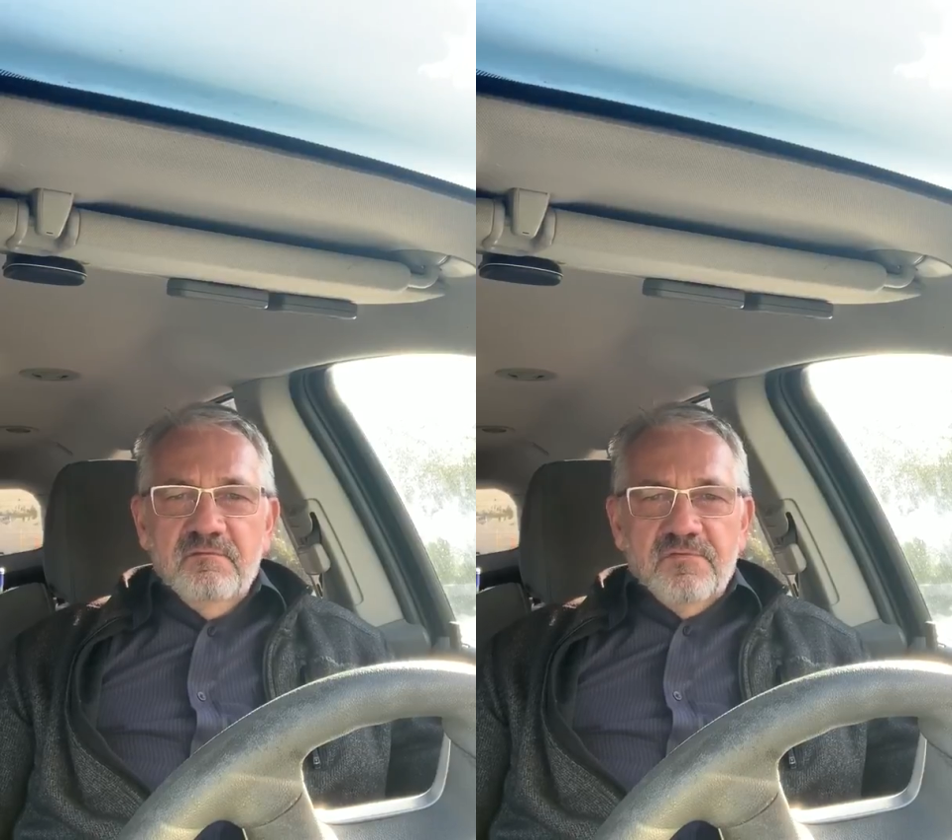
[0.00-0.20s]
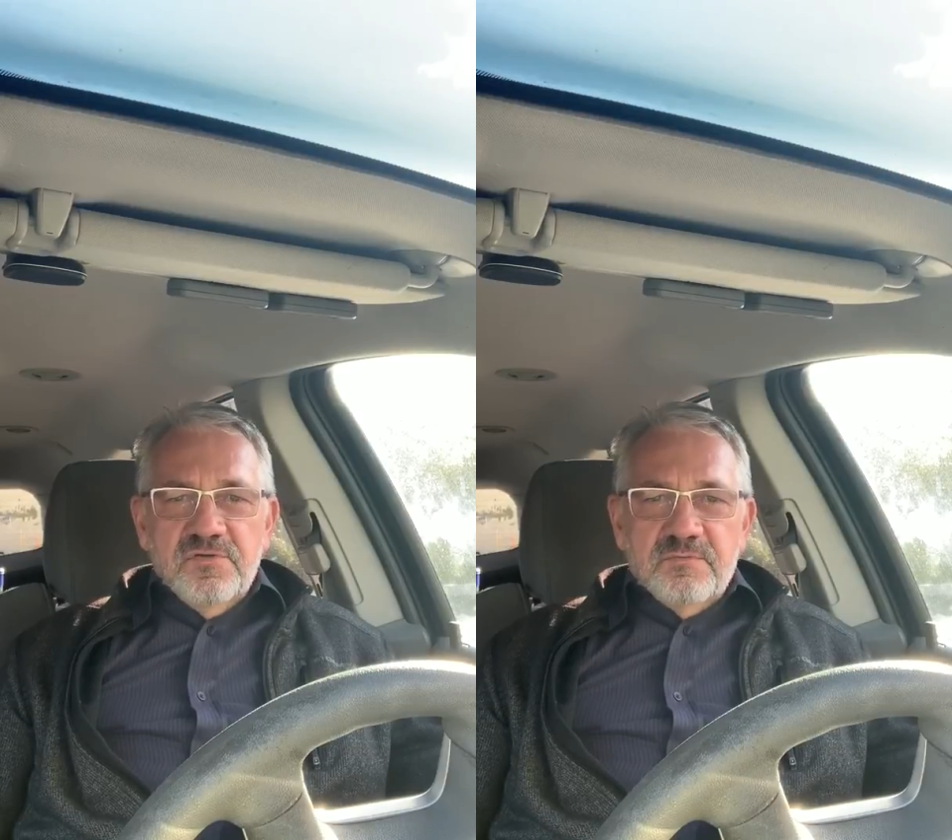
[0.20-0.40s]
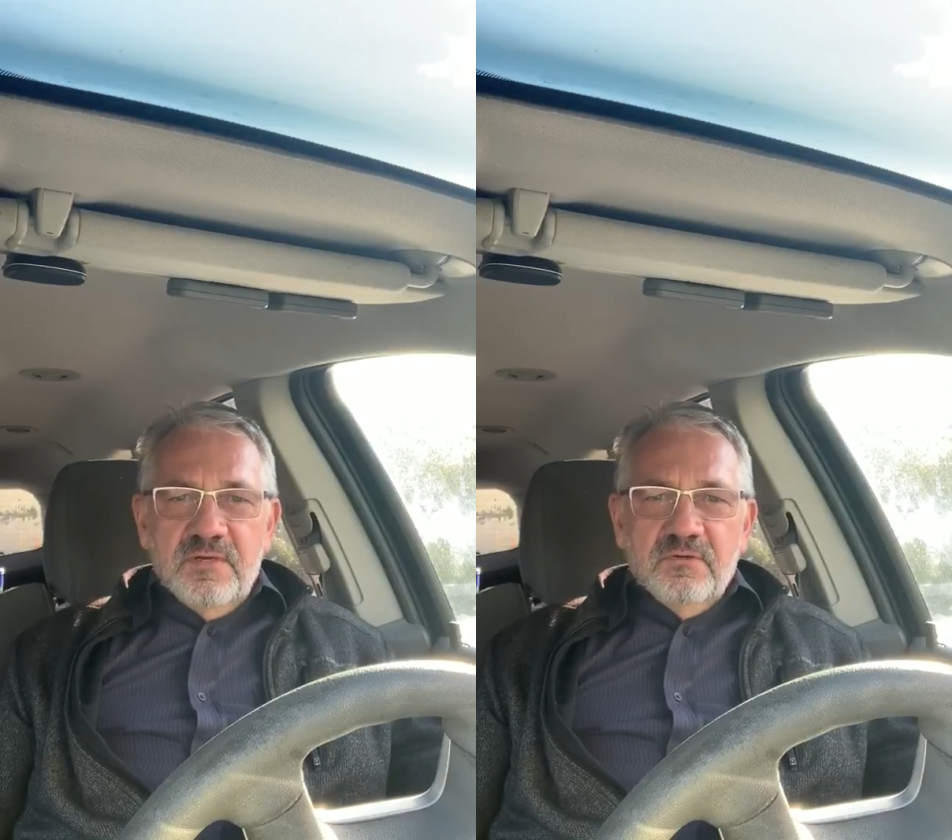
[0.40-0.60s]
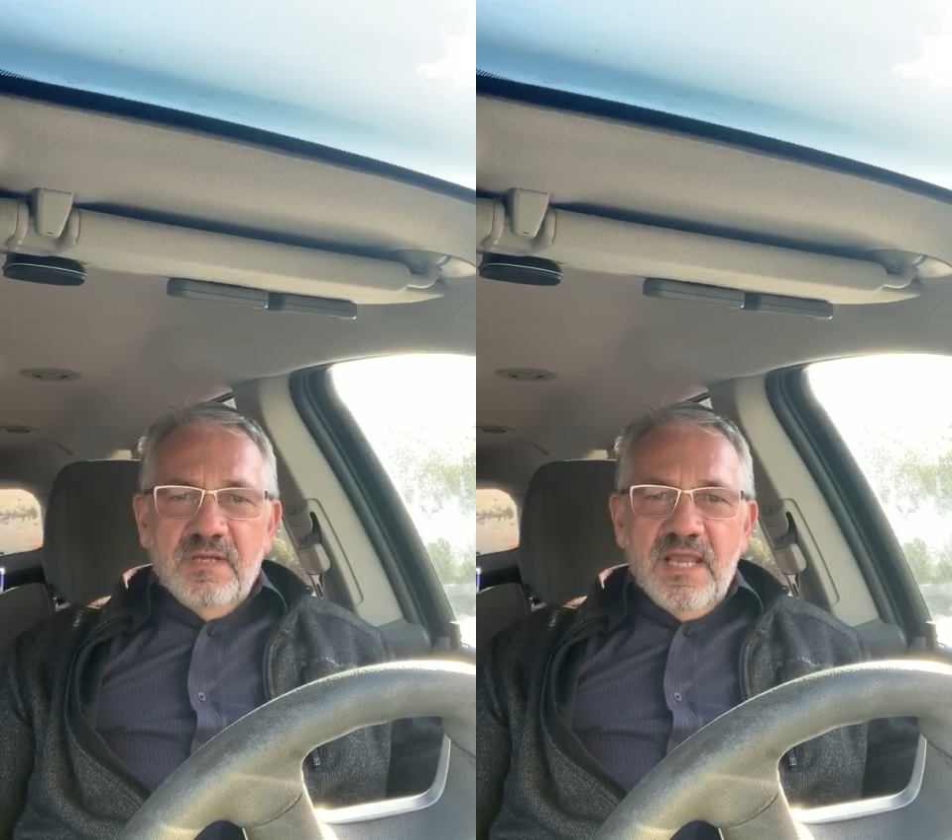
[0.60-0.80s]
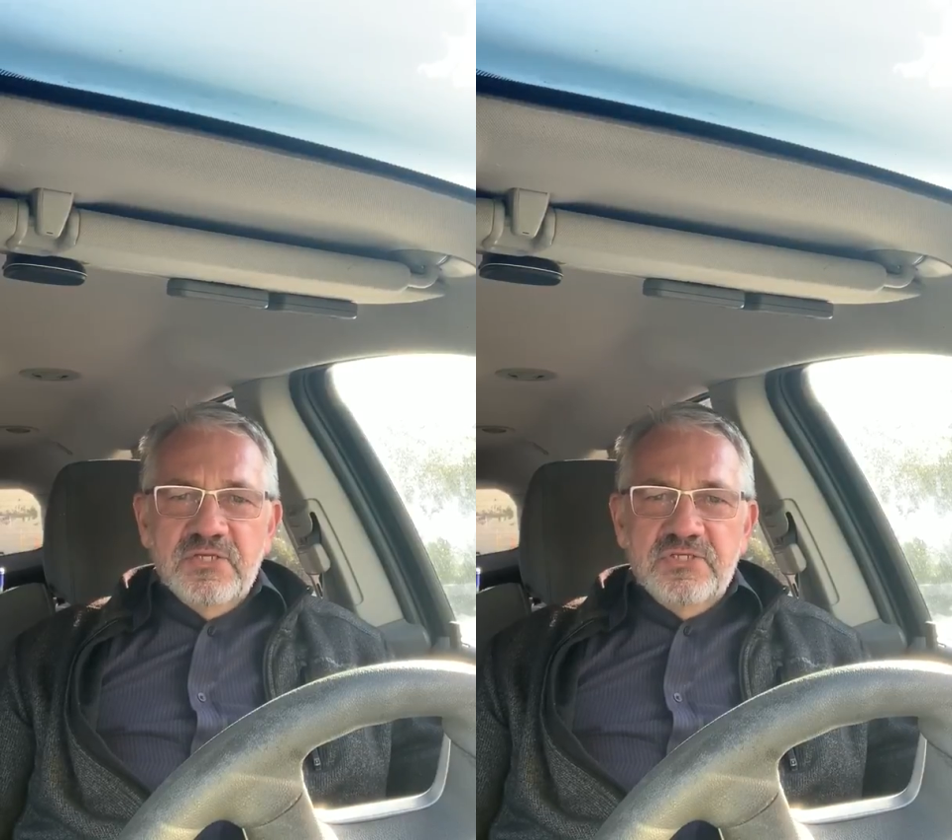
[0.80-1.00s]
first rounder
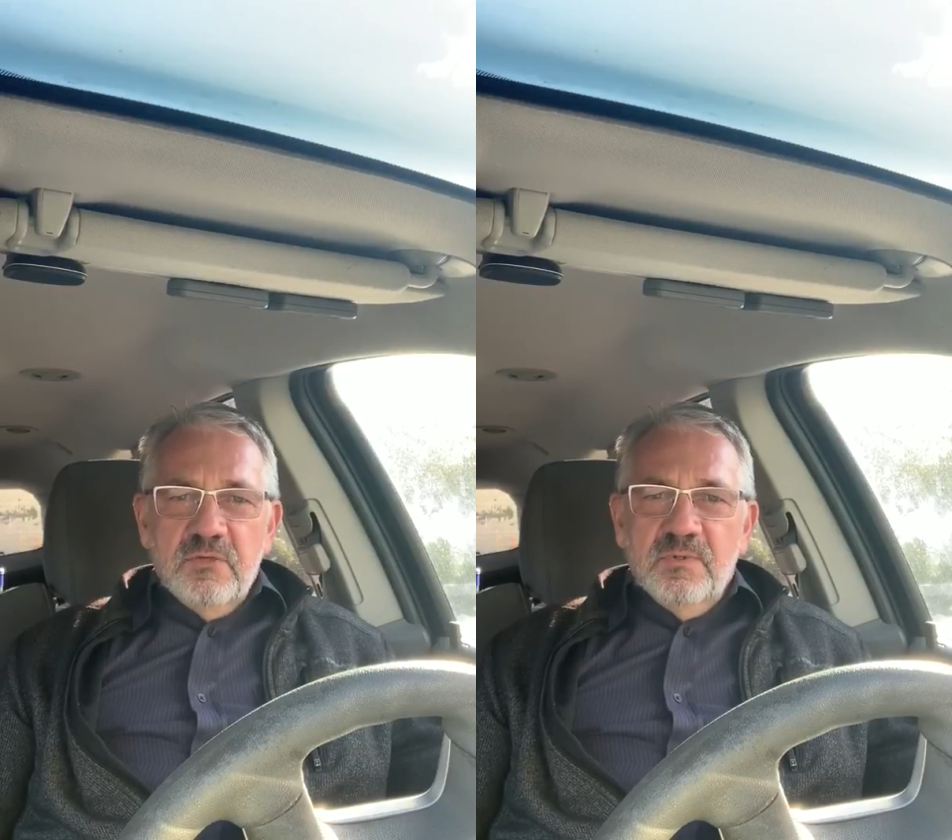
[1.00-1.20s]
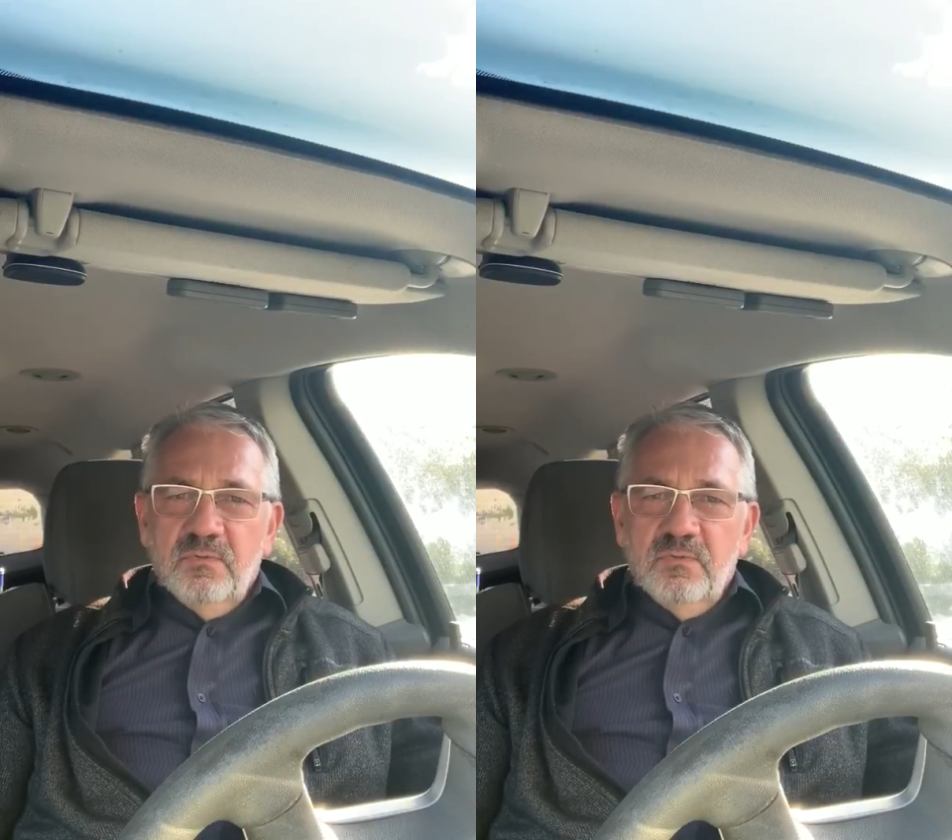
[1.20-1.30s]
last year but